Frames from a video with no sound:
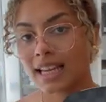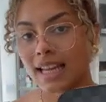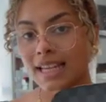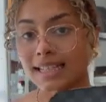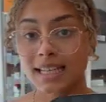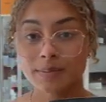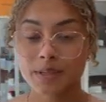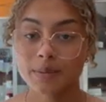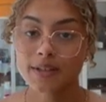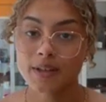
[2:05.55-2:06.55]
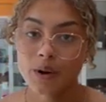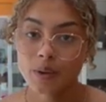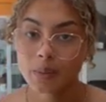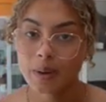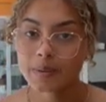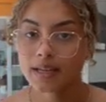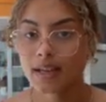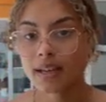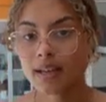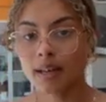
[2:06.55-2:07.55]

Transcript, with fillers: Exact measurements are on the website